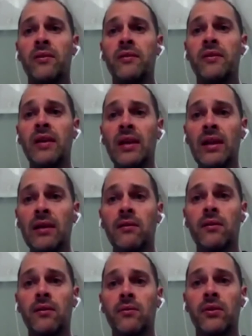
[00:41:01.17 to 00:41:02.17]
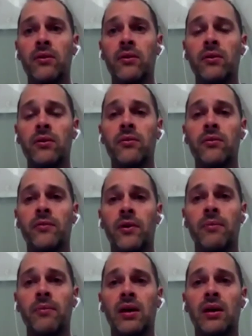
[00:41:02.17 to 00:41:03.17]
dealing with youth
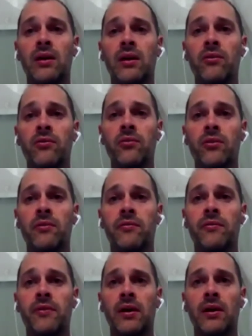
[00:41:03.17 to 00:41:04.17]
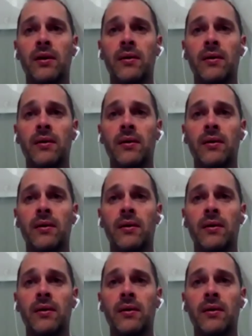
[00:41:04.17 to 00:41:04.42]
from a sort of